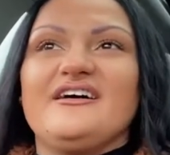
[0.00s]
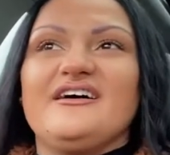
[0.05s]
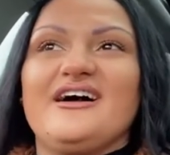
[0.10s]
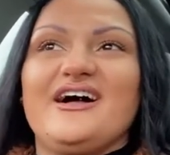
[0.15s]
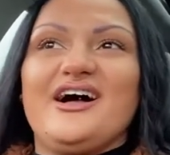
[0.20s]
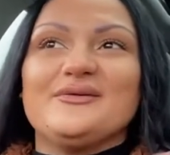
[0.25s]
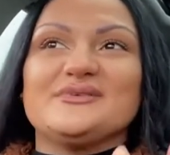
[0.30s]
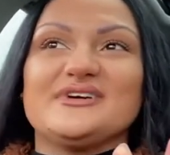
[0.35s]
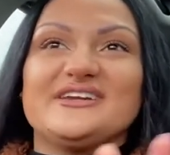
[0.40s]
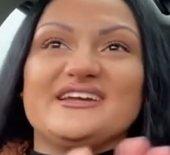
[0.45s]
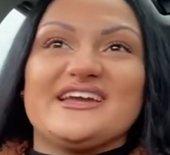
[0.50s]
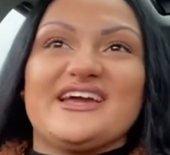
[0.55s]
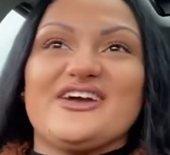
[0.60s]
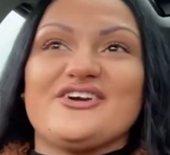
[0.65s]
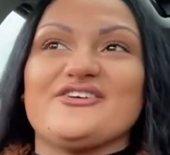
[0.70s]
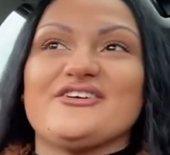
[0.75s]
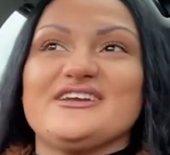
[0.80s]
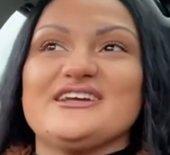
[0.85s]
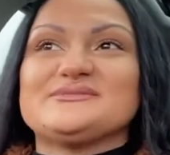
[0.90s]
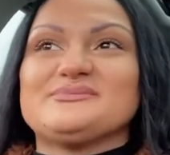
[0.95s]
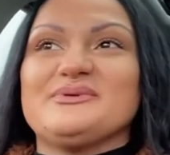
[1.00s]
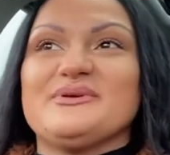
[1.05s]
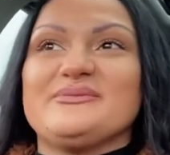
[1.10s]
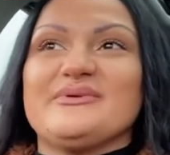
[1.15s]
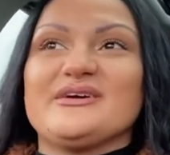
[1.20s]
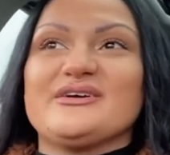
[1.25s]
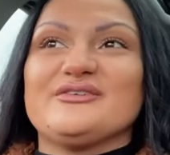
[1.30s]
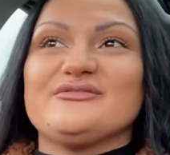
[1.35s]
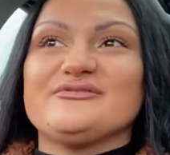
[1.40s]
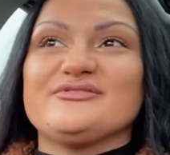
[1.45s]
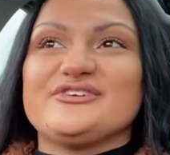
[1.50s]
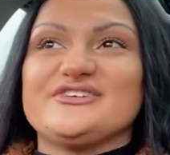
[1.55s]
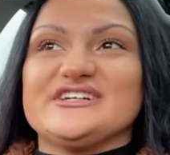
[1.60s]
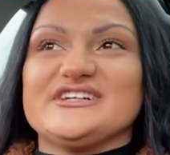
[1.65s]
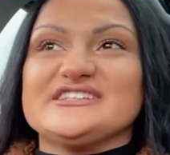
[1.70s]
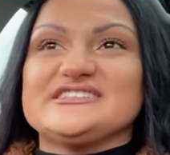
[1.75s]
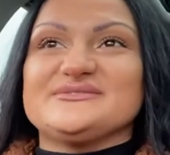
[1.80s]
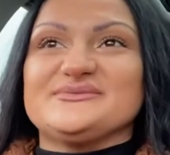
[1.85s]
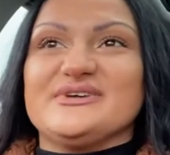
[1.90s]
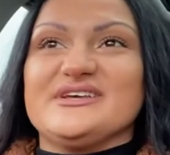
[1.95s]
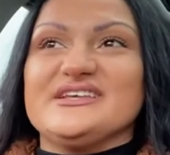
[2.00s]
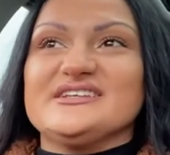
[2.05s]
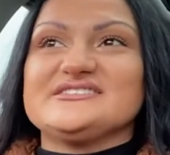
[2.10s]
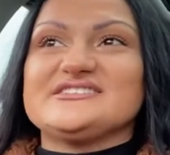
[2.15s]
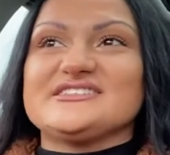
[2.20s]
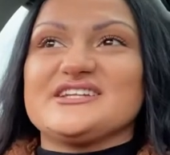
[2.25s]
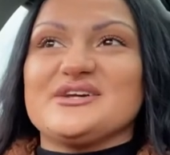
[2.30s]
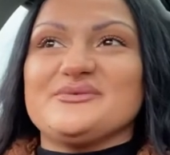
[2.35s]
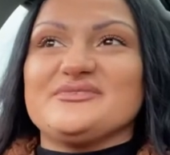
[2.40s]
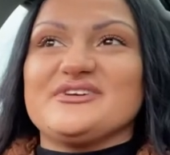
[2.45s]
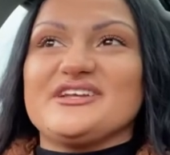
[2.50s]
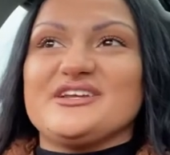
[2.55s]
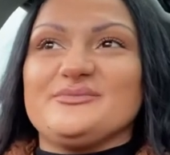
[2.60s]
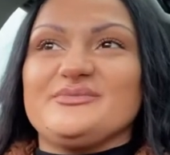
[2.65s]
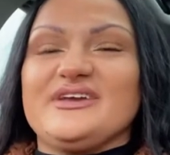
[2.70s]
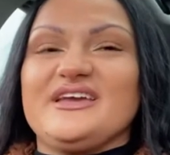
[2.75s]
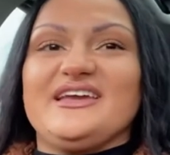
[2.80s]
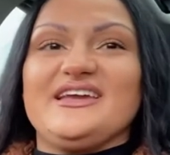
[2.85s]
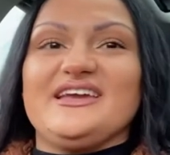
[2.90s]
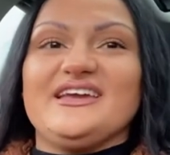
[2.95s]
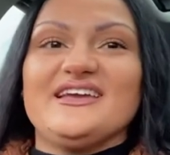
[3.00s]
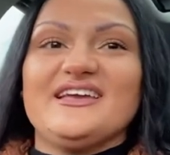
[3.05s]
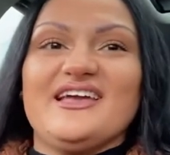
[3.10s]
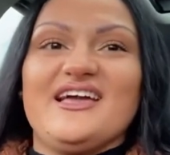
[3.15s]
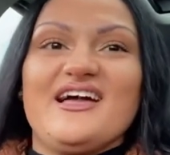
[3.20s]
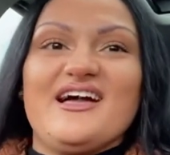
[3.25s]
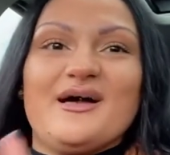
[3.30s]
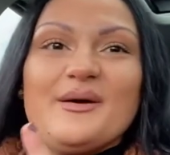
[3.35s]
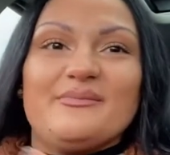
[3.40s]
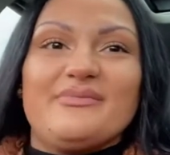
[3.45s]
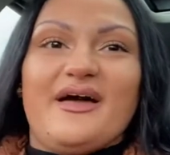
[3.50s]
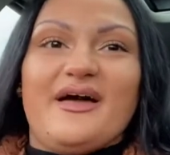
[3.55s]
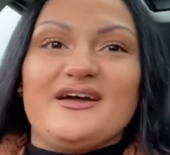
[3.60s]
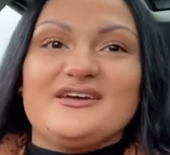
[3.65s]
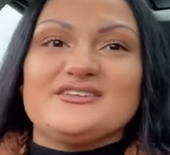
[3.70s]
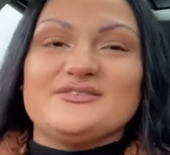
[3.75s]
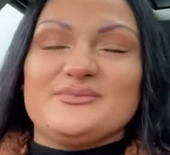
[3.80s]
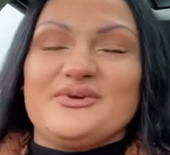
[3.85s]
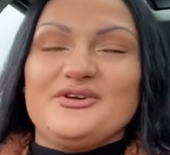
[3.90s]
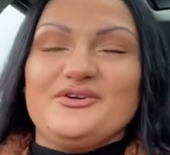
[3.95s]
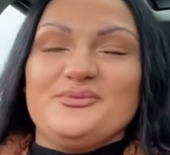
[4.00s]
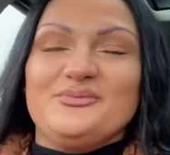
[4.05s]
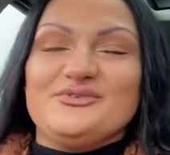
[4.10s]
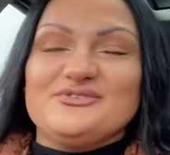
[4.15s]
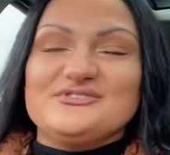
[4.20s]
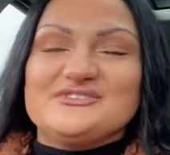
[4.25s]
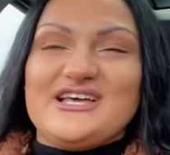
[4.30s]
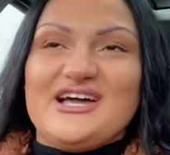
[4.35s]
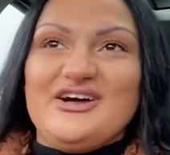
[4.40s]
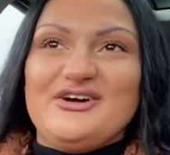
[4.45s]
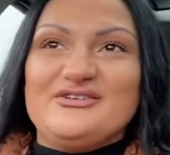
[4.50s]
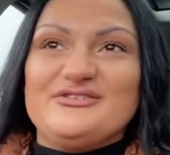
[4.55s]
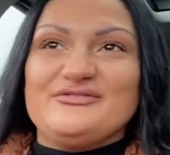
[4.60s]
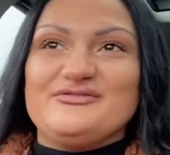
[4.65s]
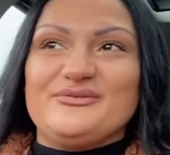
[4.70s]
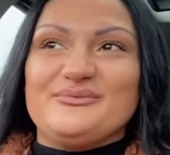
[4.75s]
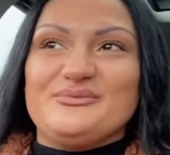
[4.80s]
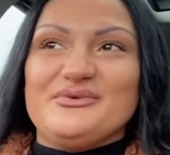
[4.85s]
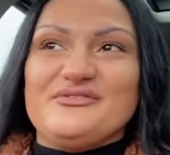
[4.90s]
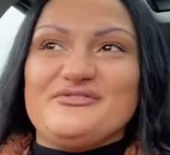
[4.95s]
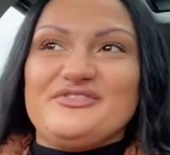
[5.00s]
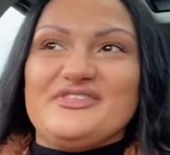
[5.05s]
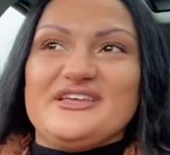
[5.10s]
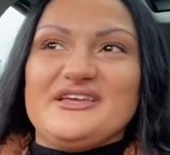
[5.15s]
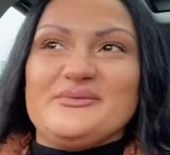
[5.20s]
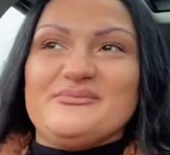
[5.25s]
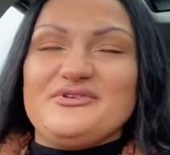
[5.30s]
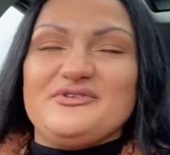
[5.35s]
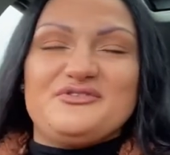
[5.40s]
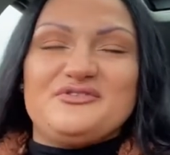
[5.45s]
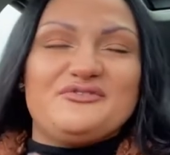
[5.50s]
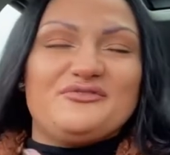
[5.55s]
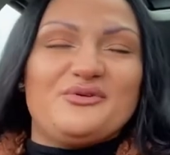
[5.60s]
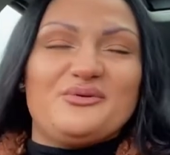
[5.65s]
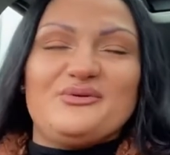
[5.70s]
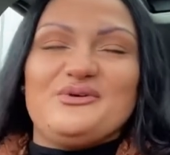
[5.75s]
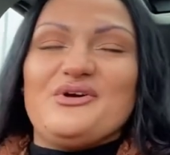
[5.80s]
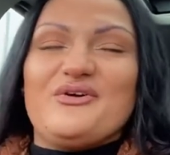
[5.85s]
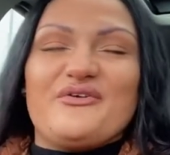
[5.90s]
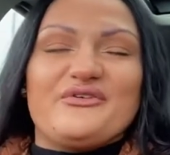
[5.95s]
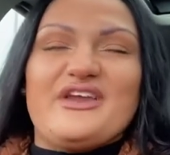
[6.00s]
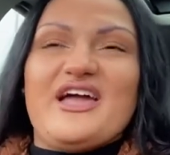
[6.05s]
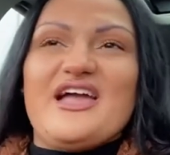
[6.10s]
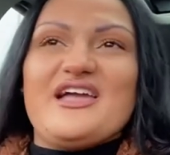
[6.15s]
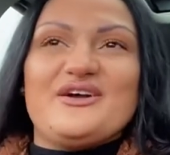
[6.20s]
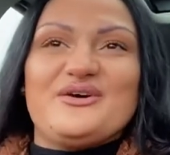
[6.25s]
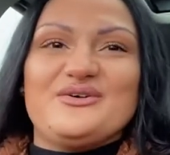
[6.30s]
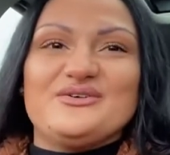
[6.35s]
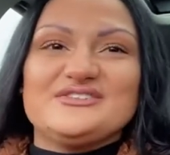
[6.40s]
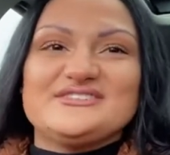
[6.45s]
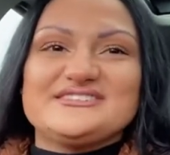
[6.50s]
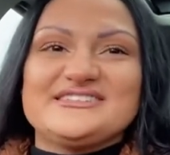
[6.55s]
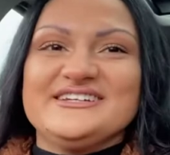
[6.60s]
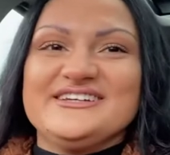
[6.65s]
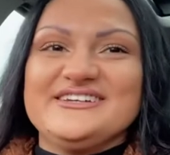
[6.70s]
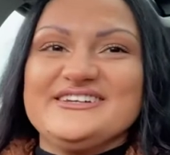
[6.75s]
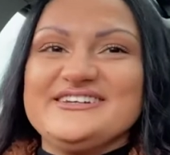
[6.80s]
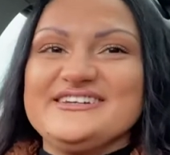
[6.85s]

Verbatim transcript: I'm gonna get acrylics put back on for Christmas and I'm gonna be back to my normal self with the beautiful long nails.